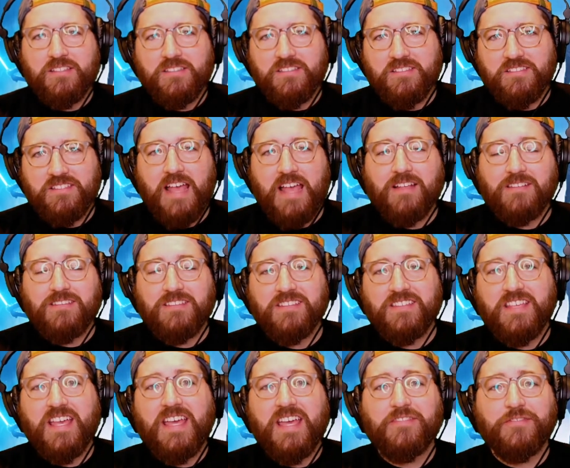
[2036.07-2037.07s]

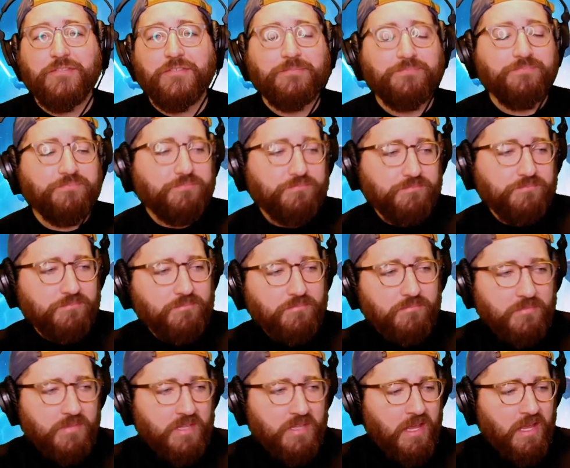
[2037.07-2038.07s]
Galaxy's Edge.
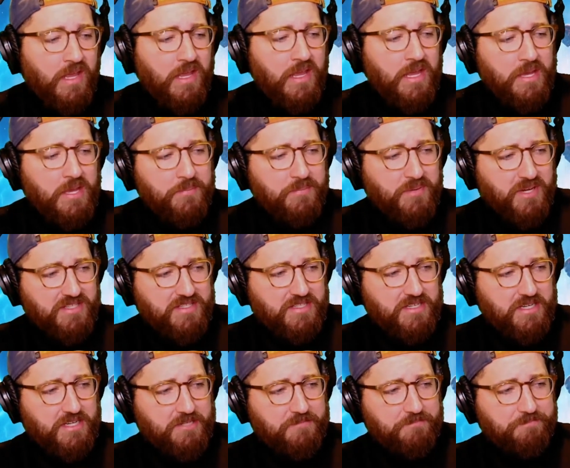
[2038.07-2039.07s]
But
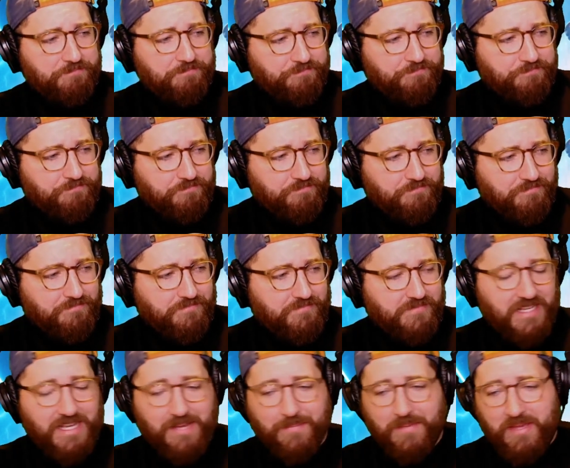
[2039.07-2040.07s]

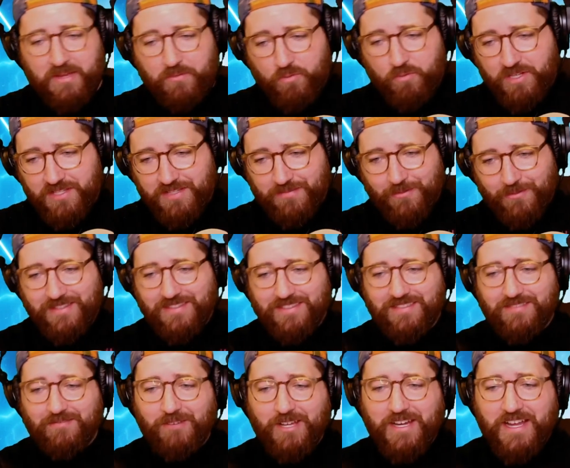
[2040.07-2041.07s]
yeah, man, what
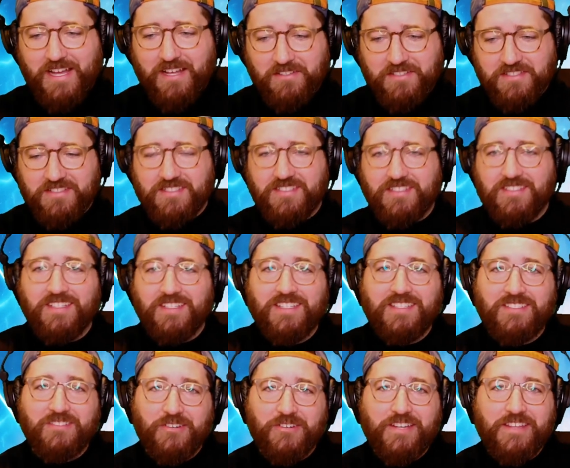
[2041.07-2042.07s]
else? Is
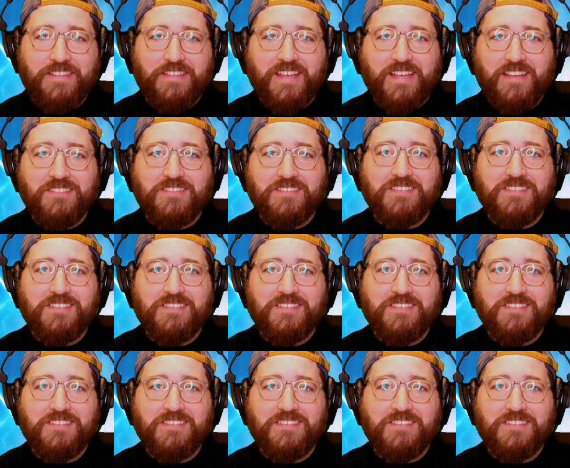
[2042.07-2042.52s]
there anything else?